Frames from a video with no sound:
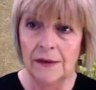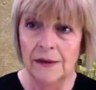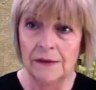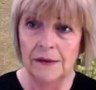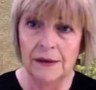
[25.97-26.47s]

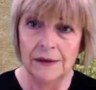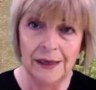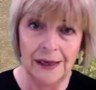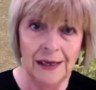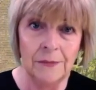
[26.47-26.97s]
that
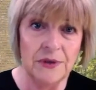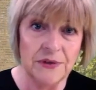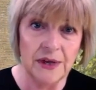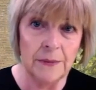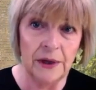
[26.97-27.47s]
the
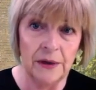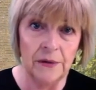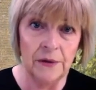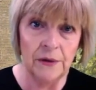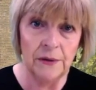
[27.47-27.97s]
enemy's
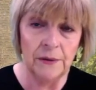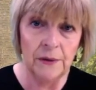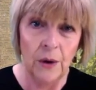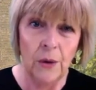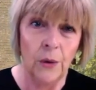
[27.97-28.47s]
coming at
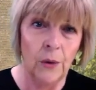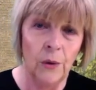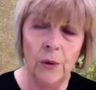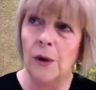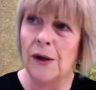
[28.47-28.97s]
you
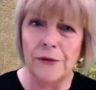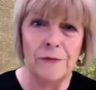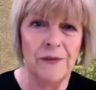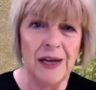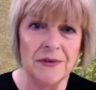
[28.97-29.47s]
or
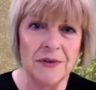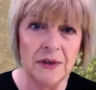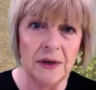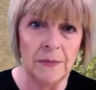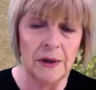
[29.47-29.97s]
the
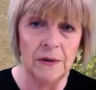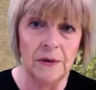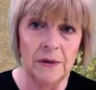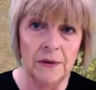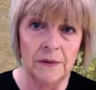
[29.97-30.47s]
fans are coming
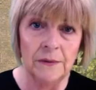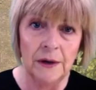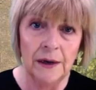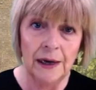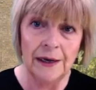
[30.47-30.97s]
at you.